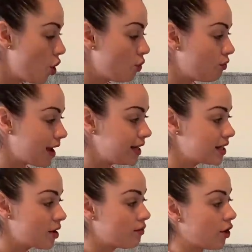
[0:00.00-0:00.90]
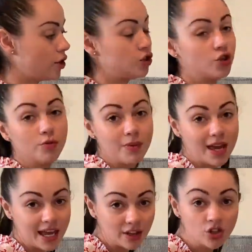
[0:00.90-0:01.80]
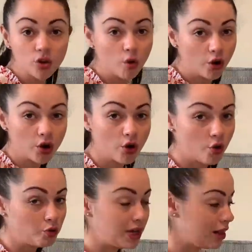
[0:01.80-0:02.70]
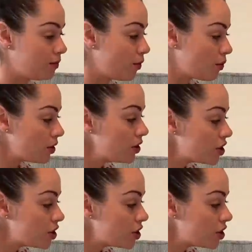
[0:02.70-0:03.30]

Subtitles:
write around your page or your own little board,